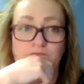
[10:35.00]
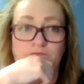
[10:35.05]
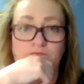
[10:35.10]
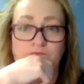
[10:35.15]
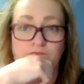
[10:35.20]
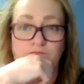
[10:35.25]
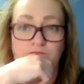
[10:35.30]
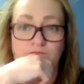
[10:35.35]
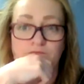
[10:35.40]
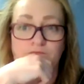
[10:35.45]

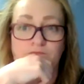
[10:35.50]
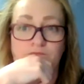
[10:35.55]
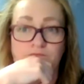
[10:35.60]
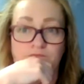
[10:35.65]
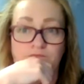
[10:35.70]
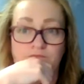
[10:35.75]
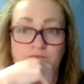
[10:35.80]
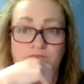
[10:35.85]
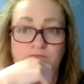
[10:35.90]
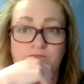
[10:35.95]

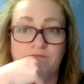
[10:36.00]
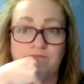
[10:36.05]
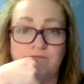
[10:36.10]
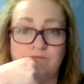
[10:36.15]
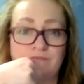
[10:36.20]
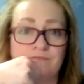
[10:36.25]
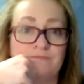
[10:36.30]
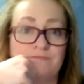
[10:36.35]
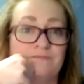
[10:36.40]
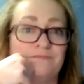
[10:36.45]

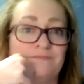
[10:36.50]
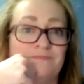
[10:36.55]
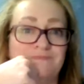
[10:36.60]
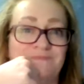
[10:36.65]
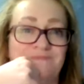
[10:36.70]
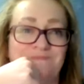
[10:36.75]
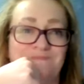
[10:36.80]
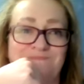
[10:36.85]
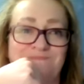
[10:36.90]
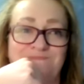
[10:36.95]

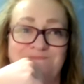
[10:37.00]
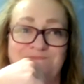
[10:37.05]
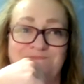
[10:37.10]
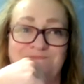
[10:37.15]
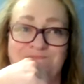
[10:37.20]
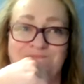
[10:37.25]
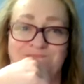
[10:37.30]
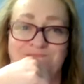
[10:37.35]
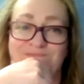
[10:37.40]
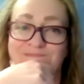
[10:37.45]

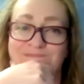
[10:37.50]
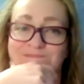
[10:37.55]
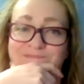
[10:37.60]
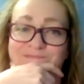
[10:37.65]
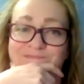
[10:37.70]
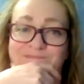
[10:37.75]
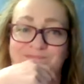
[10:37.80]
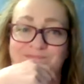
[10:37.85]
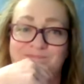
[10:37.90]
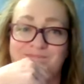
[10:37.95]

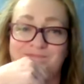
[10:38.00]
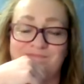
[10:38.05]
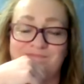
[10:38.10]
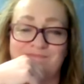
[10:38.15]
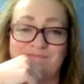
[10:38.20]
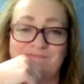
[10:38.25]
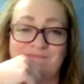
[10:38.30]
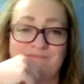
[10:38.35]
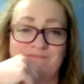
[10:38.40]
No words are spoken by the person on screen.